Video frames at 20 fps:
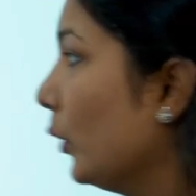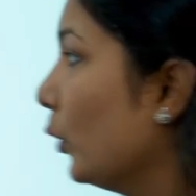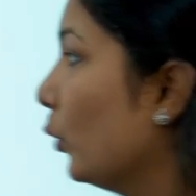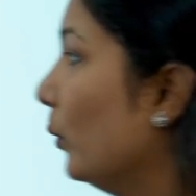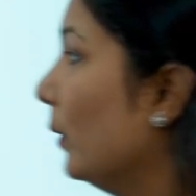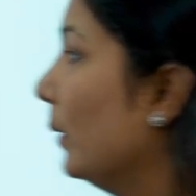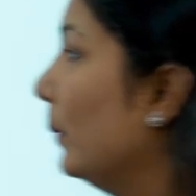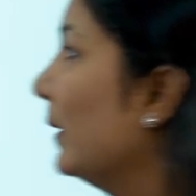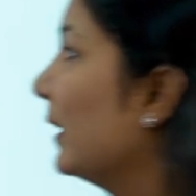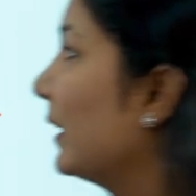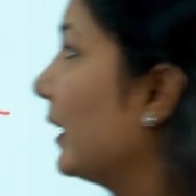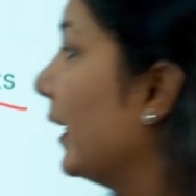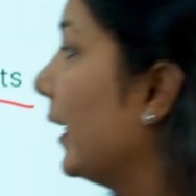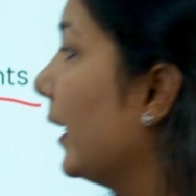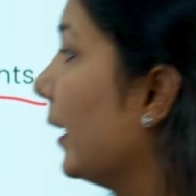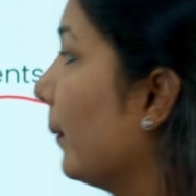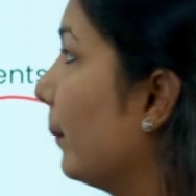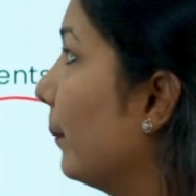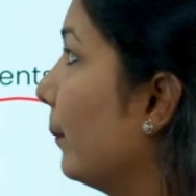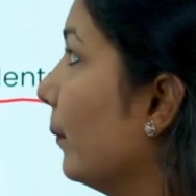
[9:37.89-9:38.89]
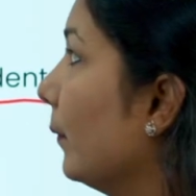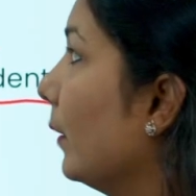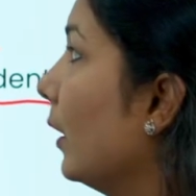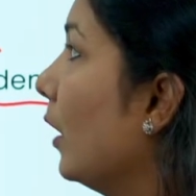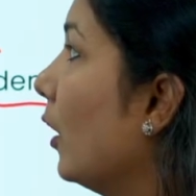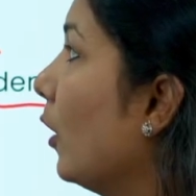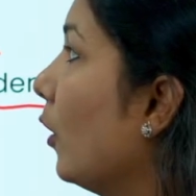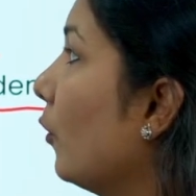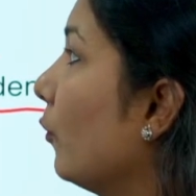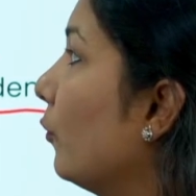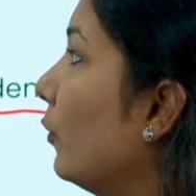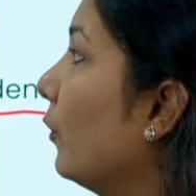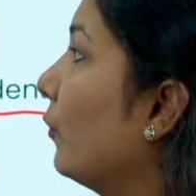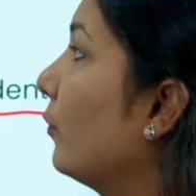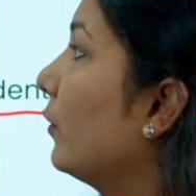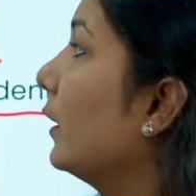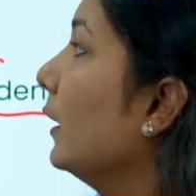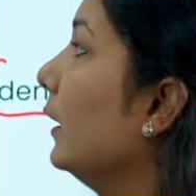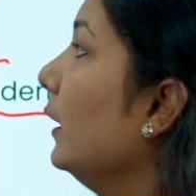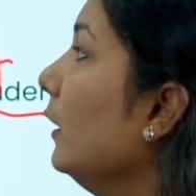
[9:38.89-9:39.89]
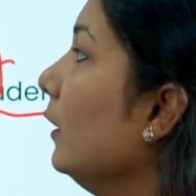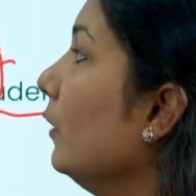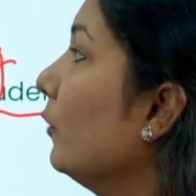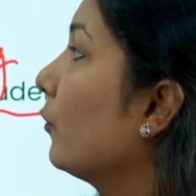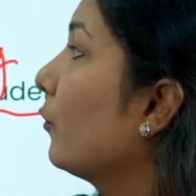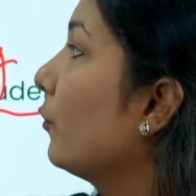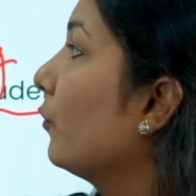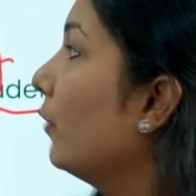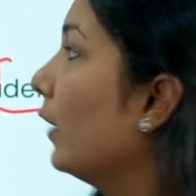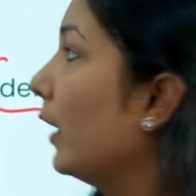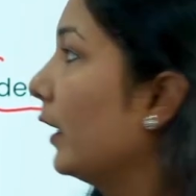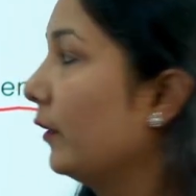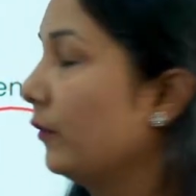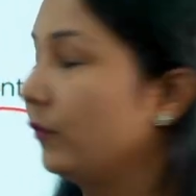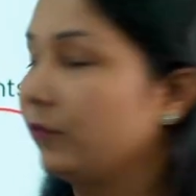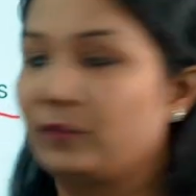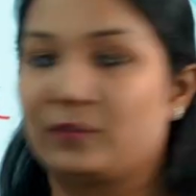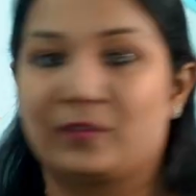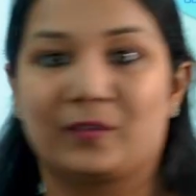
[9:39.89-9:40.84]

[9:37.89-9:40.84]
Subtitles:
you will be saying 55.